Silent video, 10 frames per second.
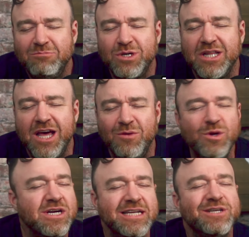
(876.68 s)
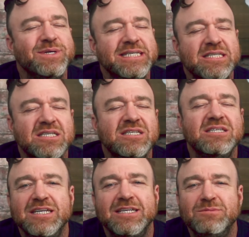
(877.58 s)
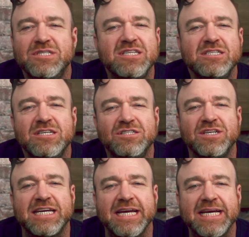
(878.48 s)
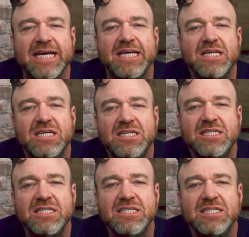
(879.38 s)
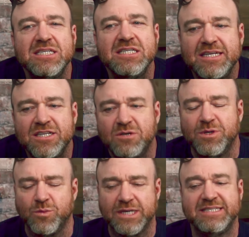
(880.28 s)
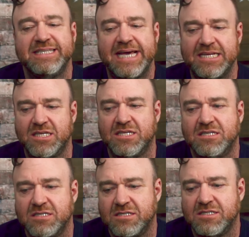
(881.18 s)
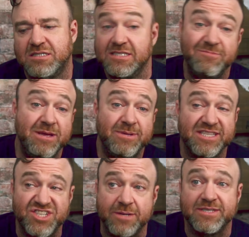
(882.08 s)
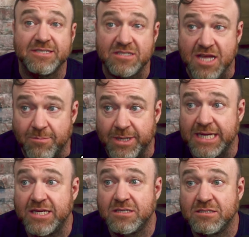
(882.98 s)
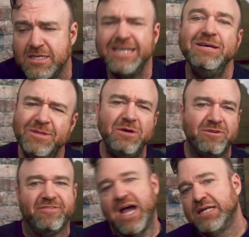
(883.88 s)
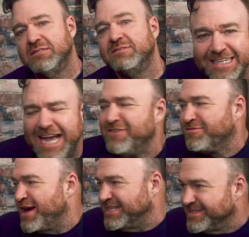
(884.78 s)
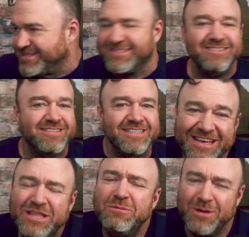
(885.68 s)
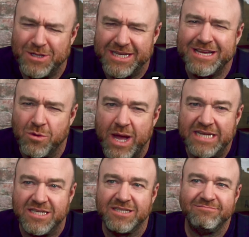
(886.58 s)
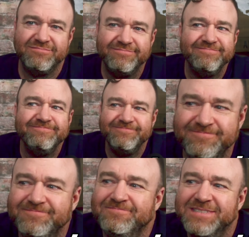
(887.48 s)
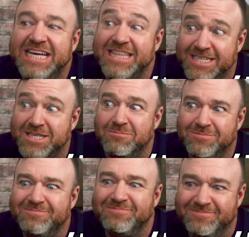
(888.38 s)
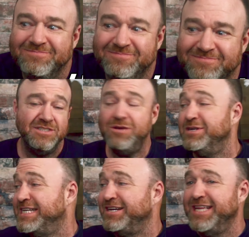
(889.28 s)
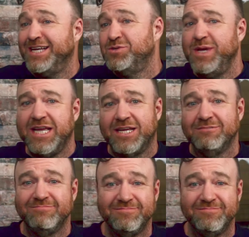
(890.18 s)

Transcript: put a lot of work into it, I'm just gonna start drinking again. Nobody wants that. Except maybe the Jameson's company. They'll be fine. I have friends. They're pulling their weight. And then some. So until next week,